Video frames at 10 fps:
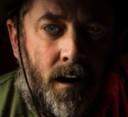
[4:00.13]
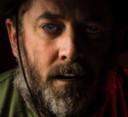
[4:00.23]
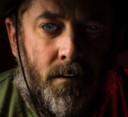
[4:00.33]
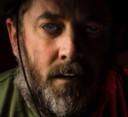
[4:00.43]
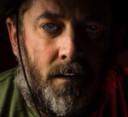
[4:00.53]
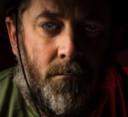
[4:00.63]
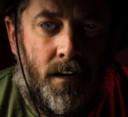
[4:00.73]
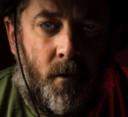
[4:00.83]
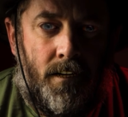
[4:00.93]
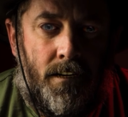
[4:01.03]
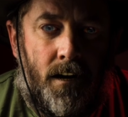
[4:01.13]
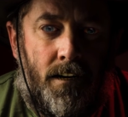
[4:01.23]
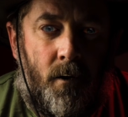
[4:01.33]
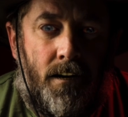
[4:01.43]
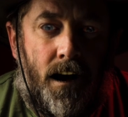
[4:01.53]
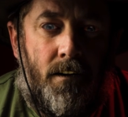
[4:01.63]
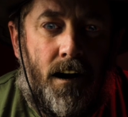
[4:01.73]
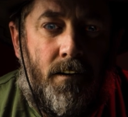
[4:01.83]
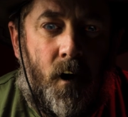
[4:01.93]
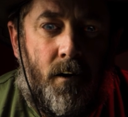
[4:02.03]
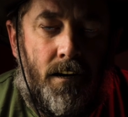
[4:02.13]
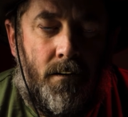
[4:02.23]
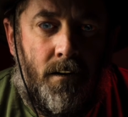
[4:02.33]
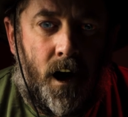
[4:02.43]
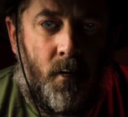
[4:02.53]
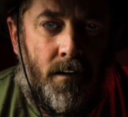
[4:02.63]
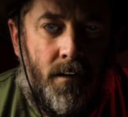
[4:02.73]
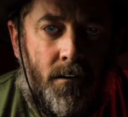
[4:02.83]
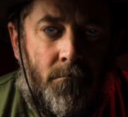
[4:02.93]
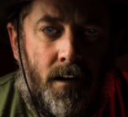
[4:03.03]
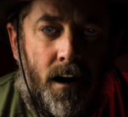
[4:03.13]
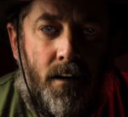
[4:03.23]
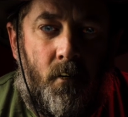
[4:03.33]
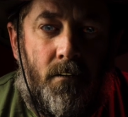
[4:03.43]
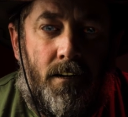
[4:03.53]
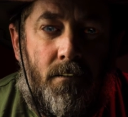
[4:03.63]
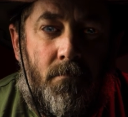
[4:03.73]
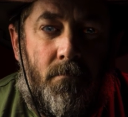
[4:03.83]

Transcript: is a conspiracy theory that has no theological implications,